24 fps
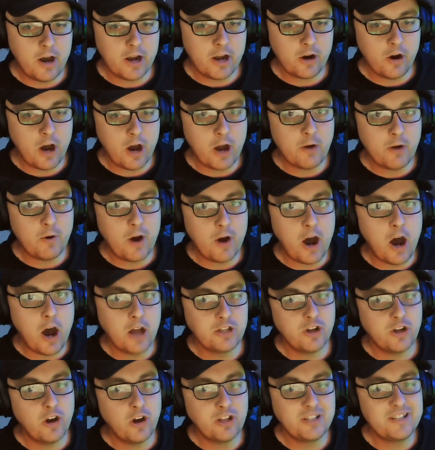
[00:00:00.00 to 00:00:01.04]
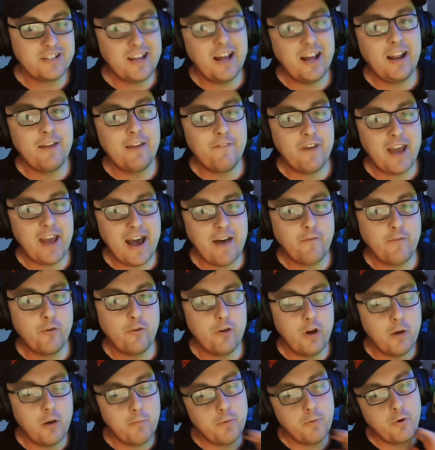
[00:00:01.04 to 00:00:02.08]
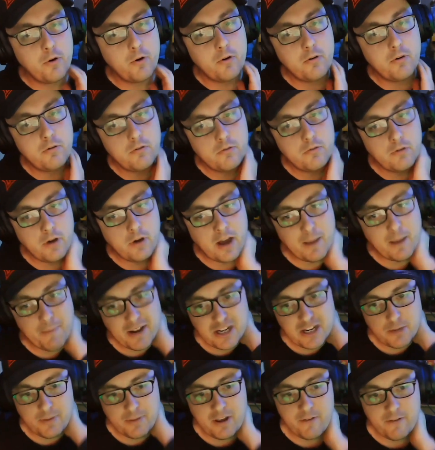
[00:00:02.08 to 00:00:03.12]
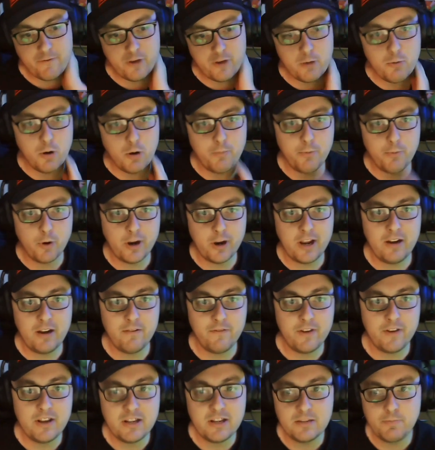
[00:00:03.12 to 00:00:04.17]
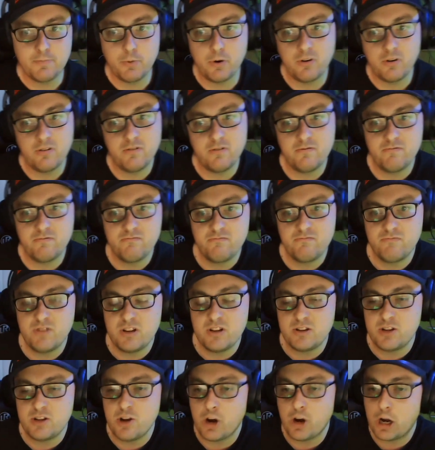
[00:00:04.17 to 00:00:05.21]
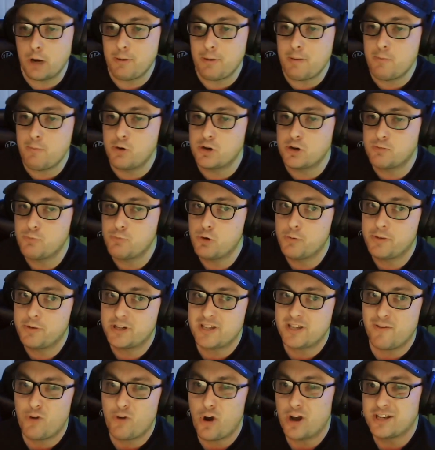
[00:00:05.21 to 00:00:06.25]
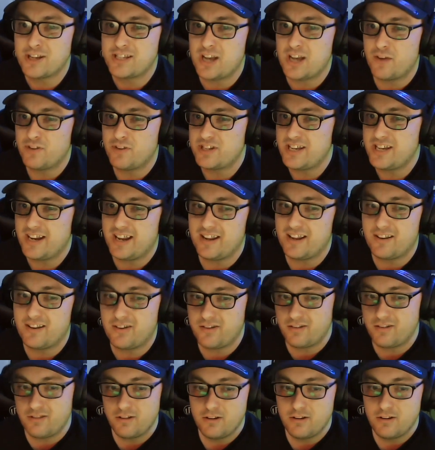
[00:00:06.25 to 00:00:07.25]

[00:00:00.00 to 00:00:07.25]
It's hard to tell if they have or not. But I imagine there'll be a few more booking fees, but it's not going to be much more because they've got to sell the tickets.